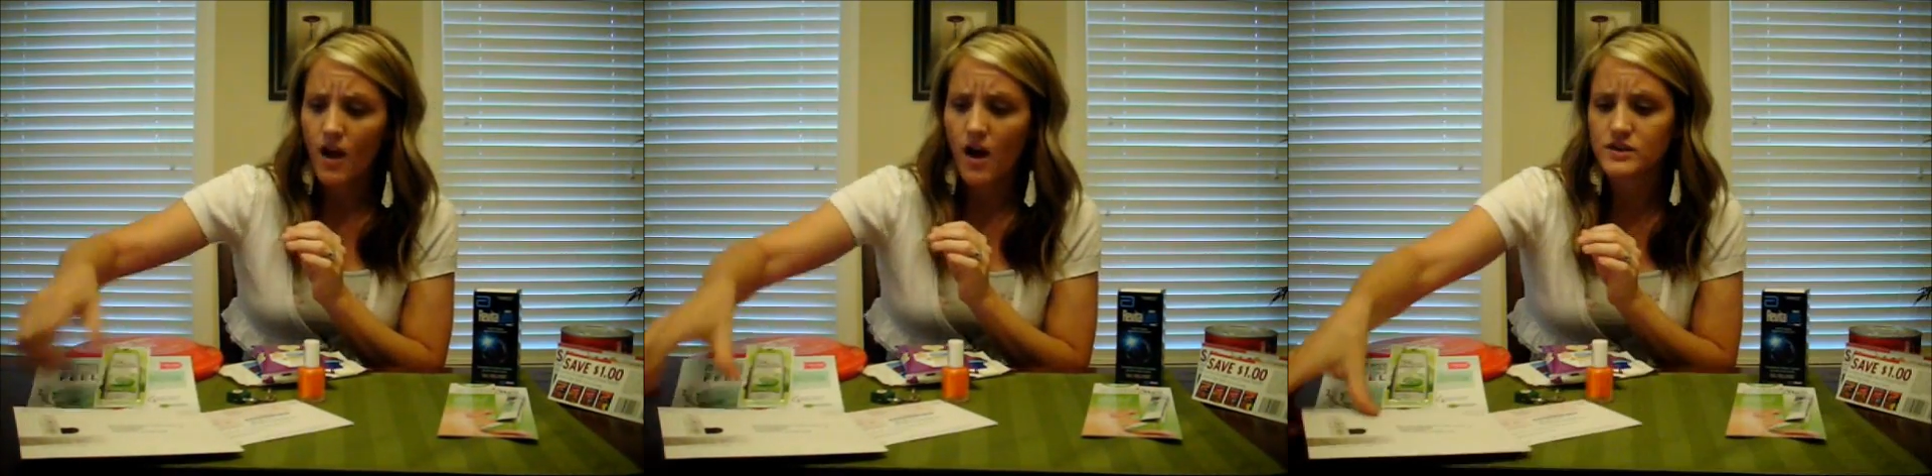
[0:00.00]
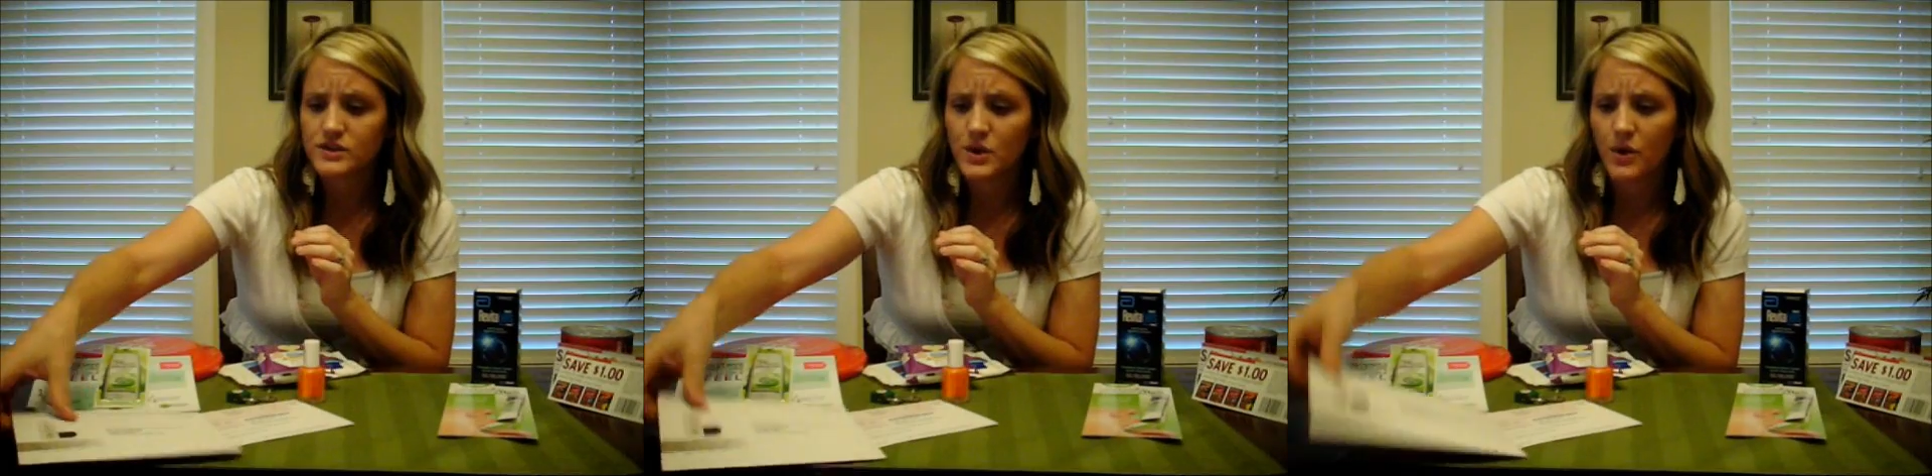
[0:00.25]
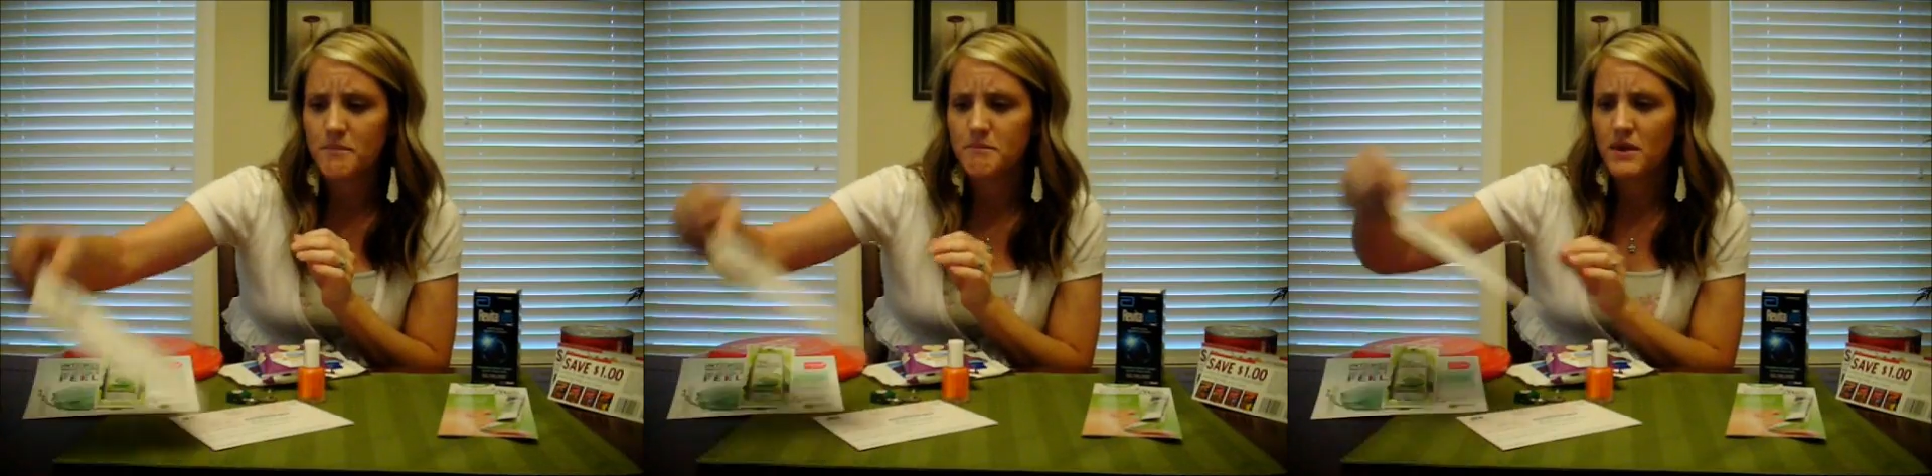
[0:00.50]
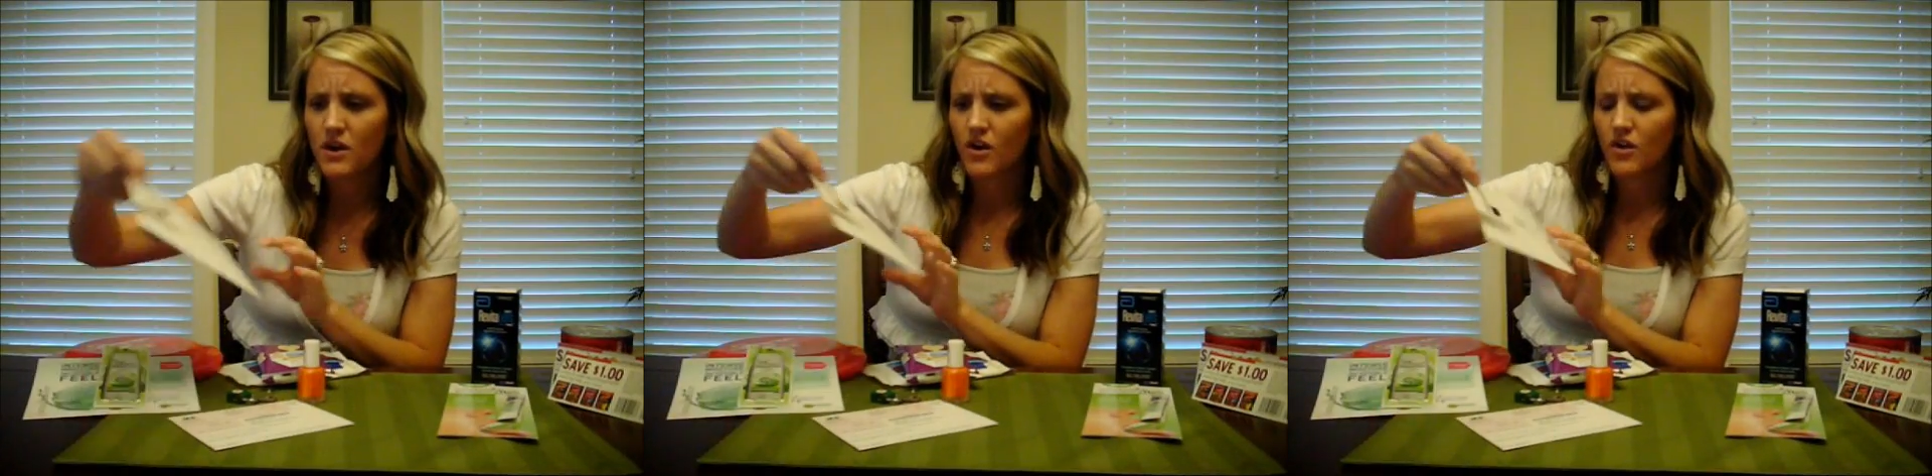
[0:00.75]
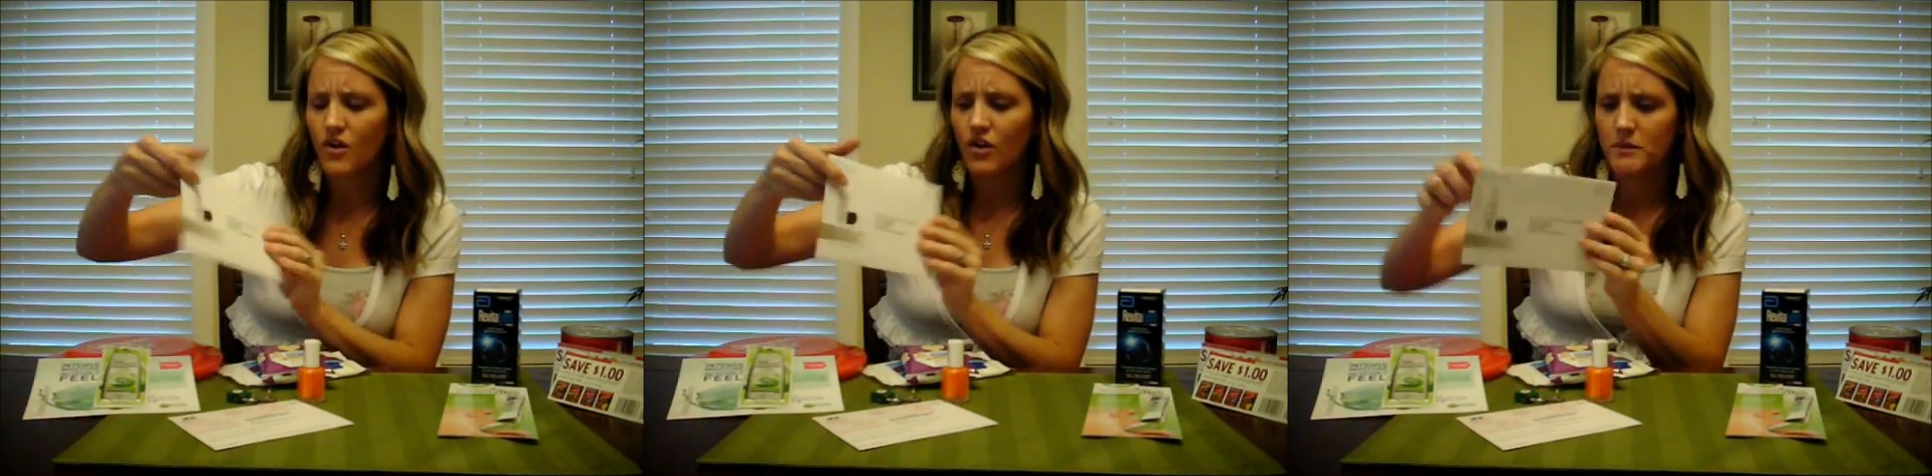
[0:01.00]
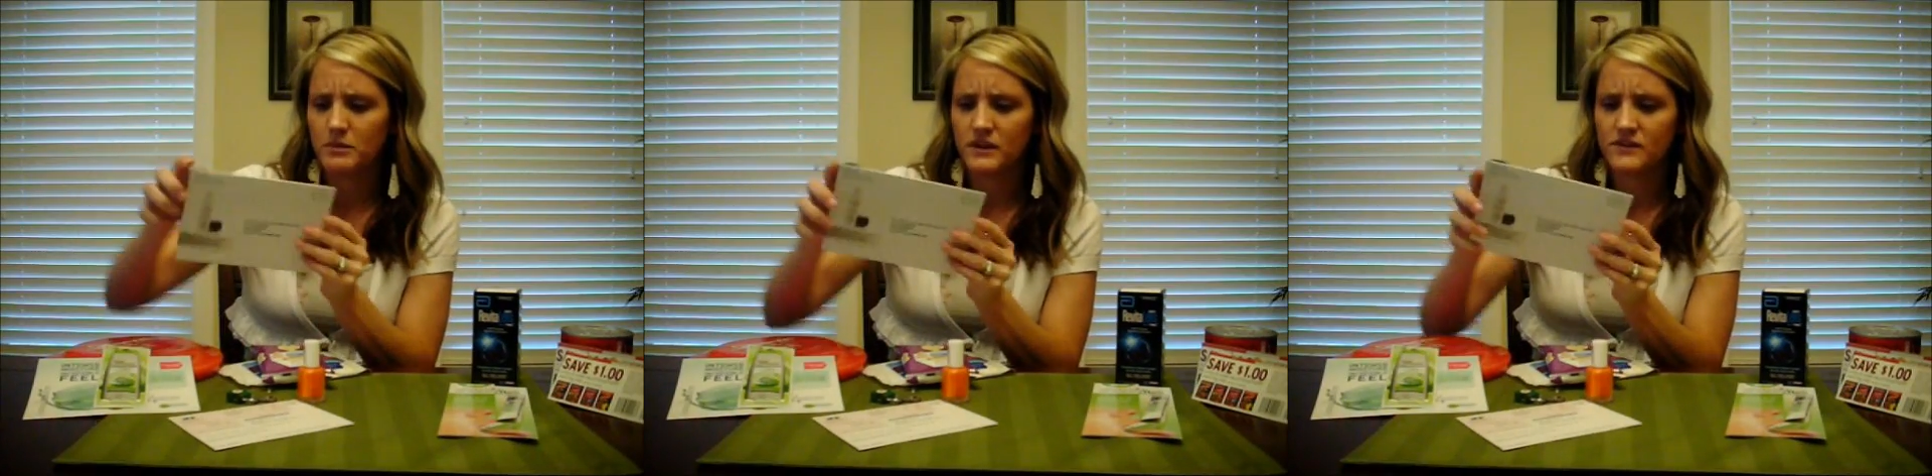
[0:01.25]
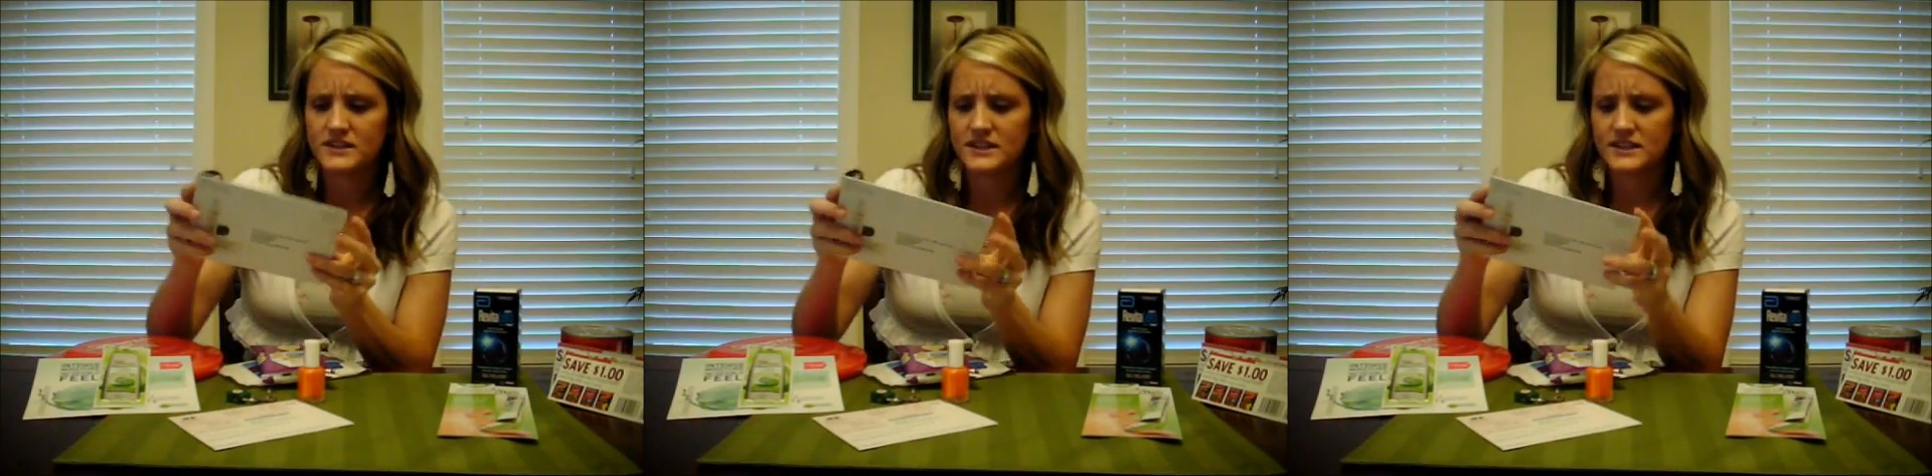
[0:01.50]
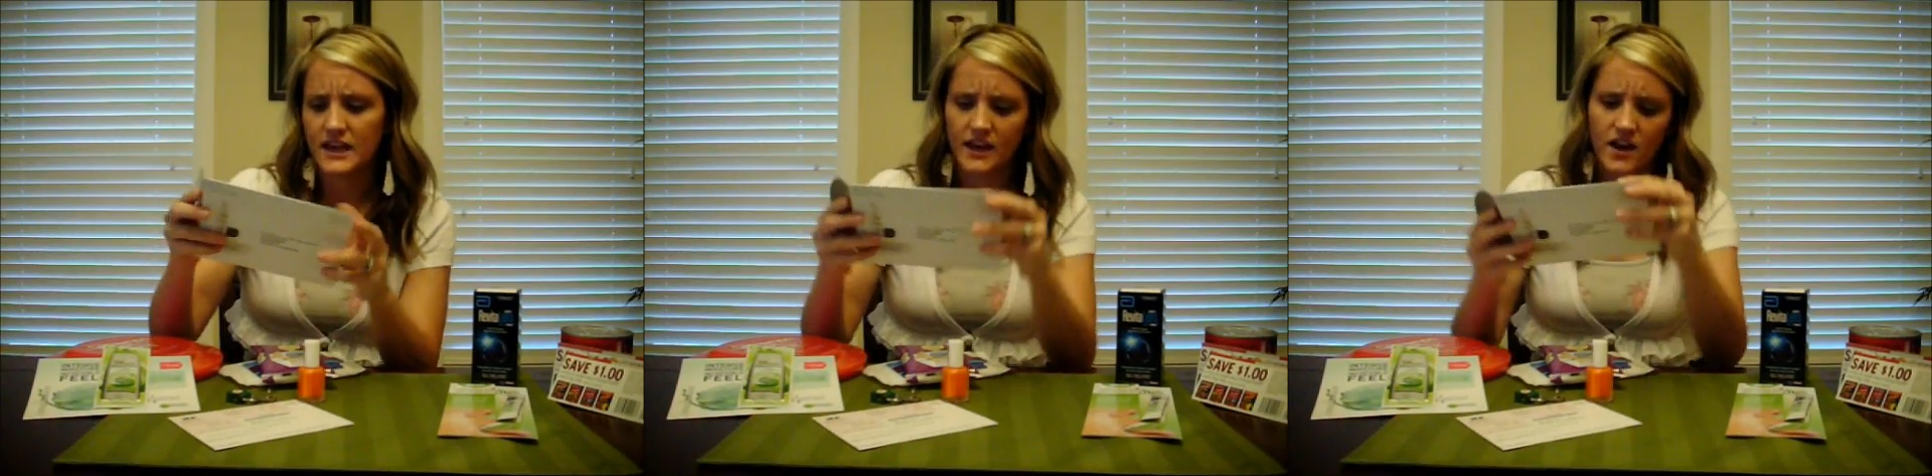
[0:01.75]
Also a miracle, I believe this
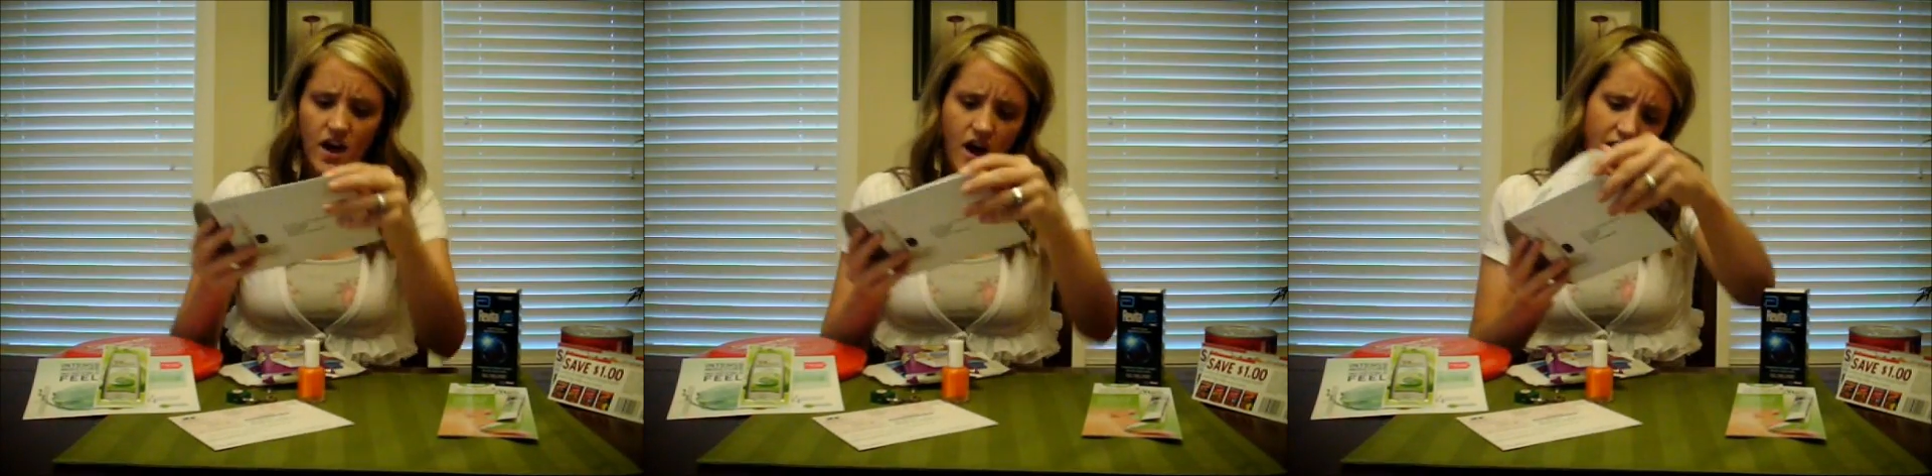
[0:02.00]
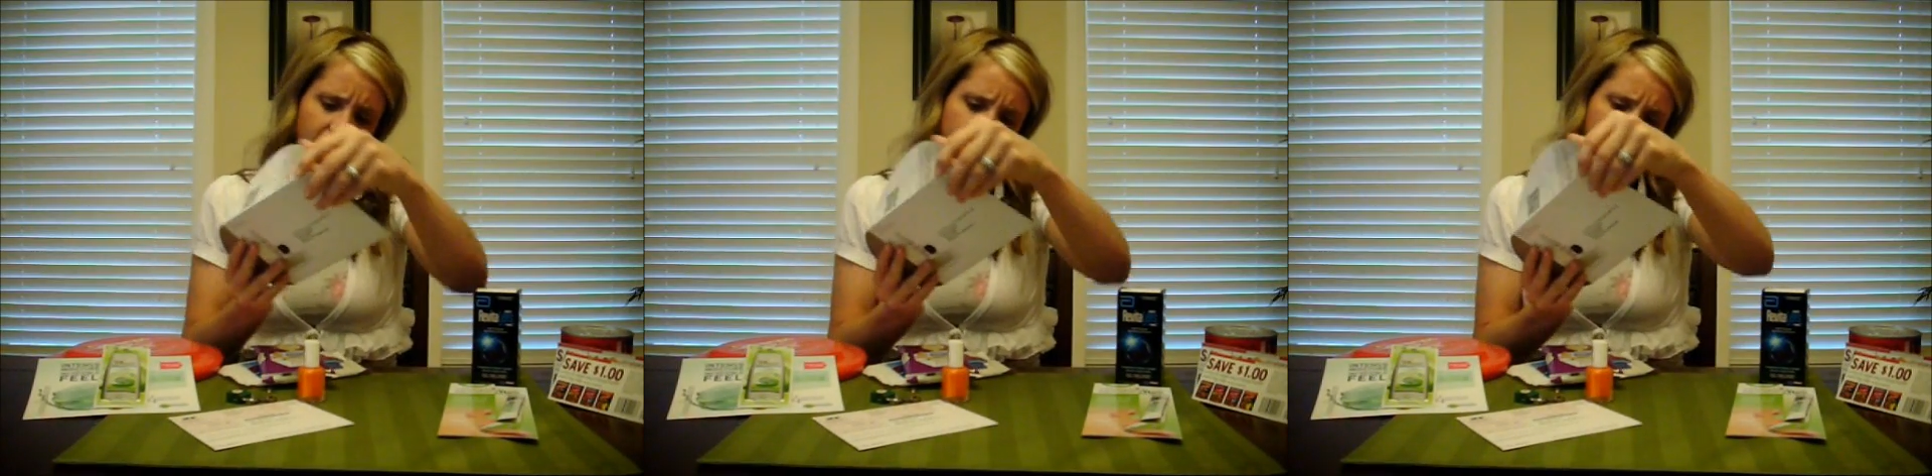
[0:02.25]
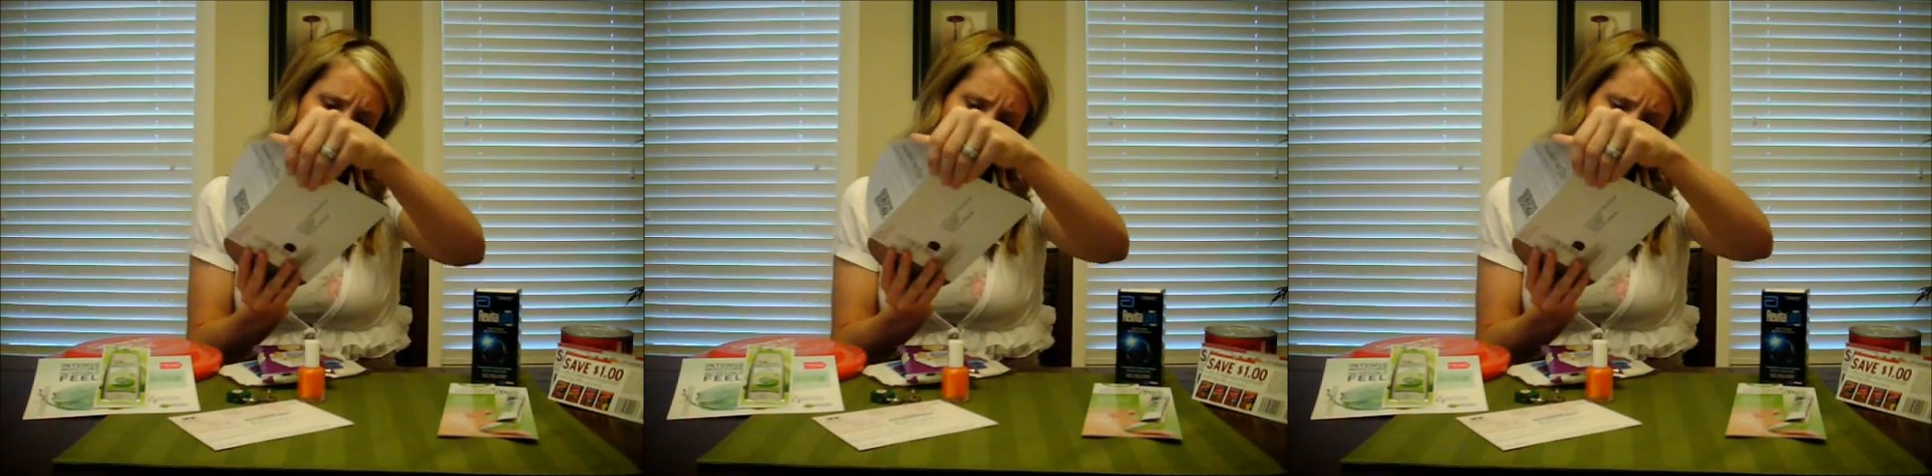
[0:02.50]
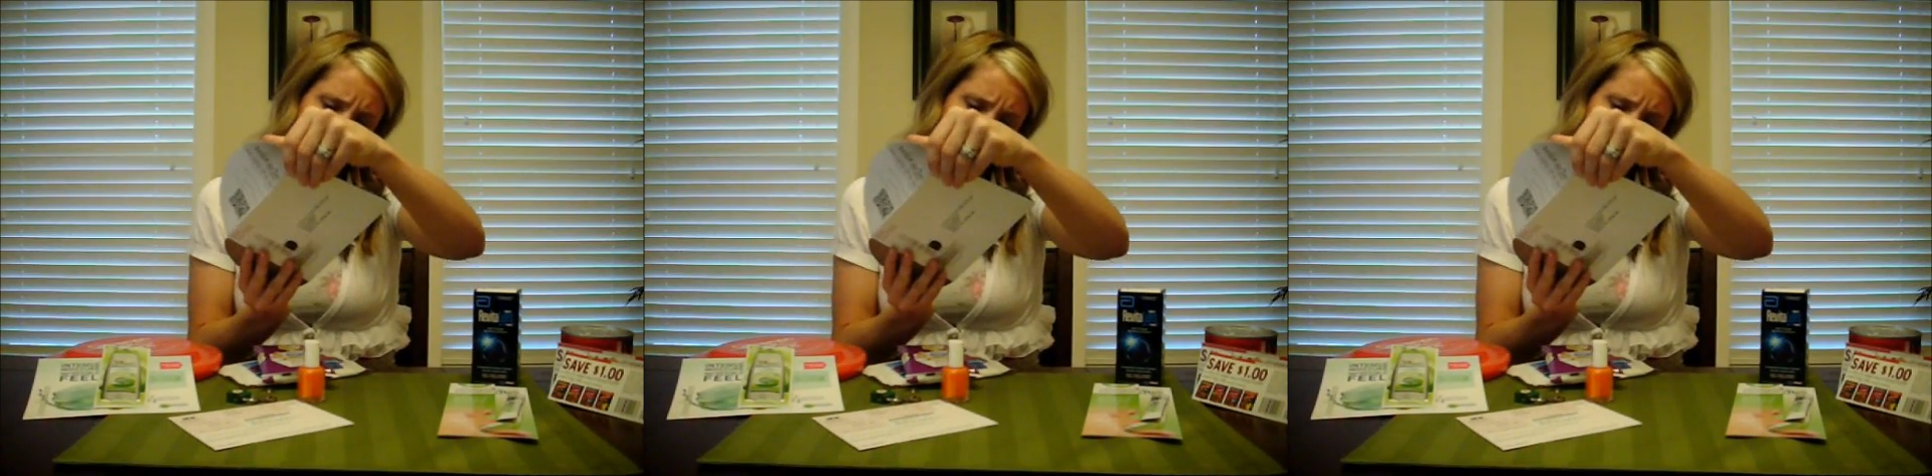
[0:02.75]
is like an eye,